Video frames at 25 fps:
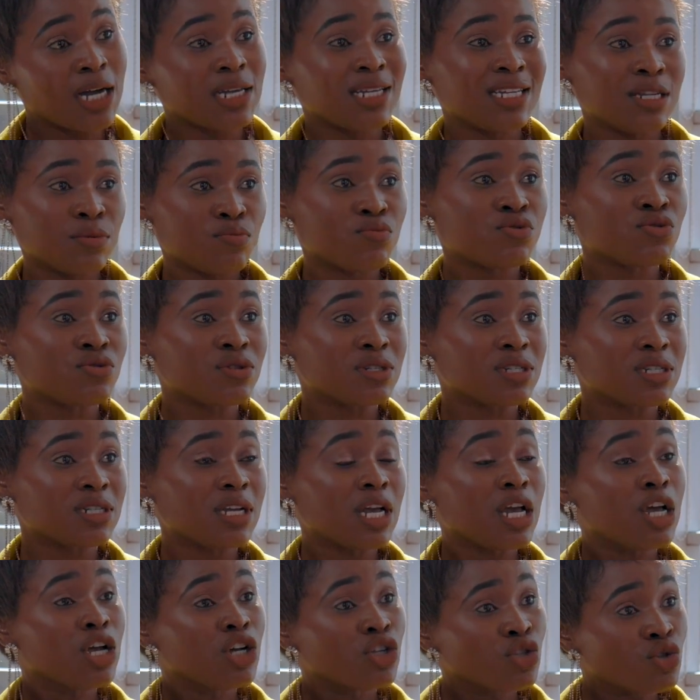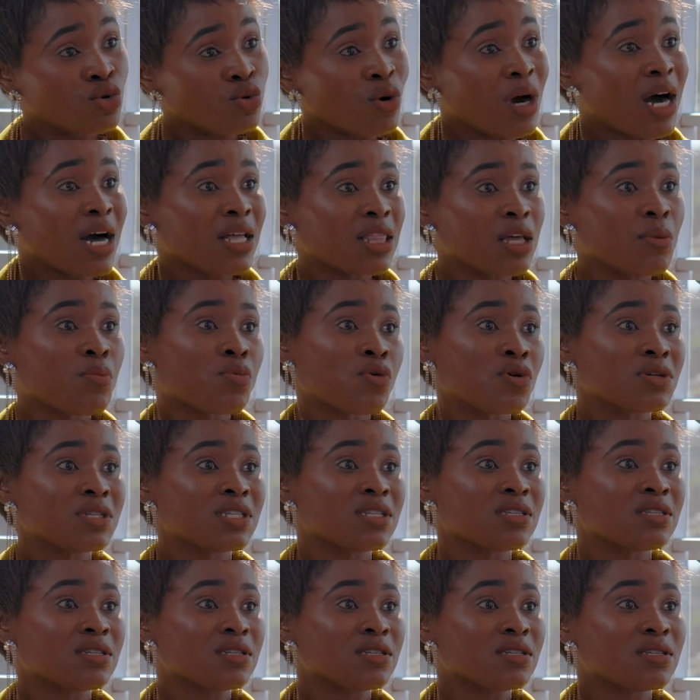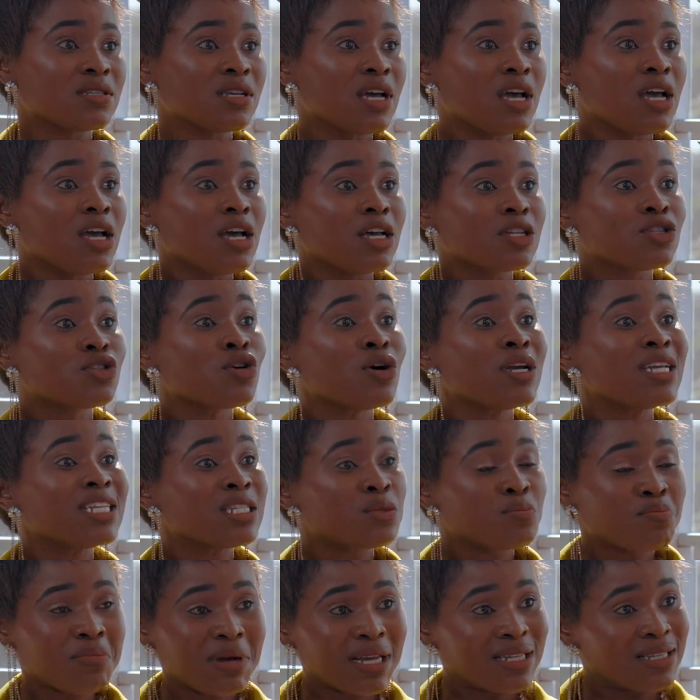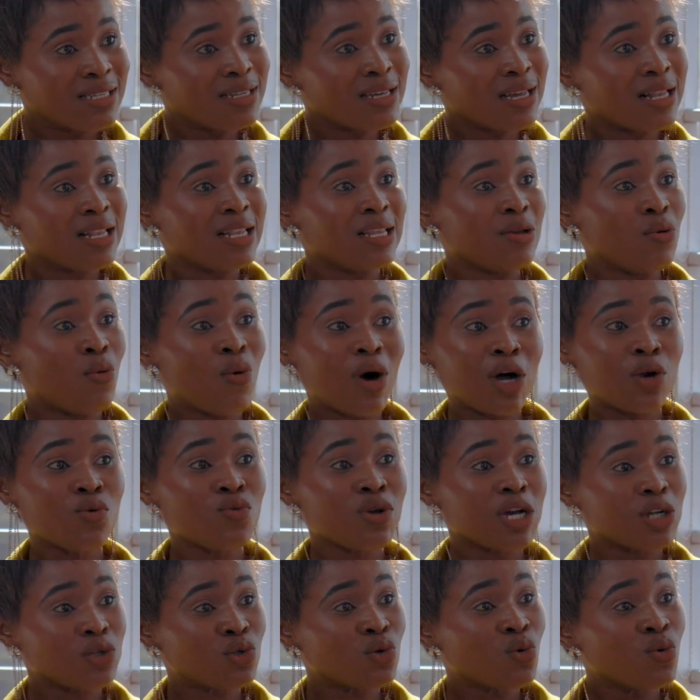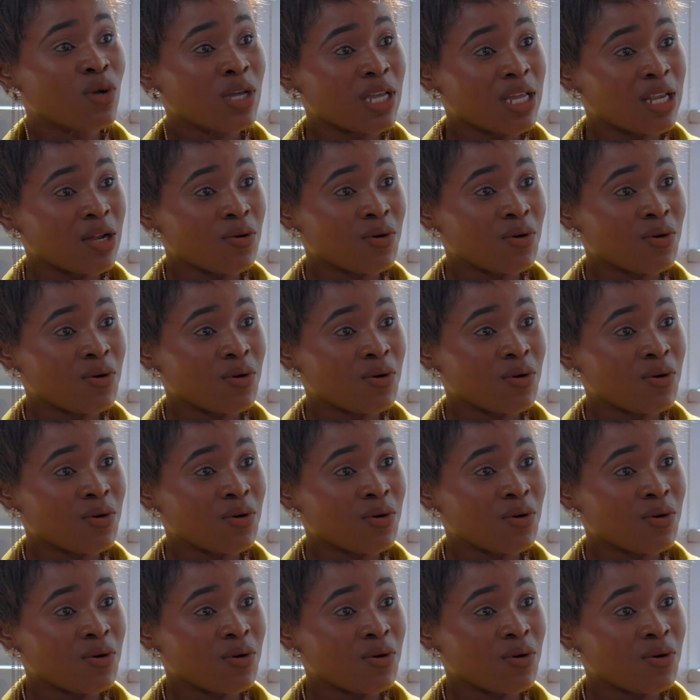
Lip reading: input to other processes. So it's basically what we are doing in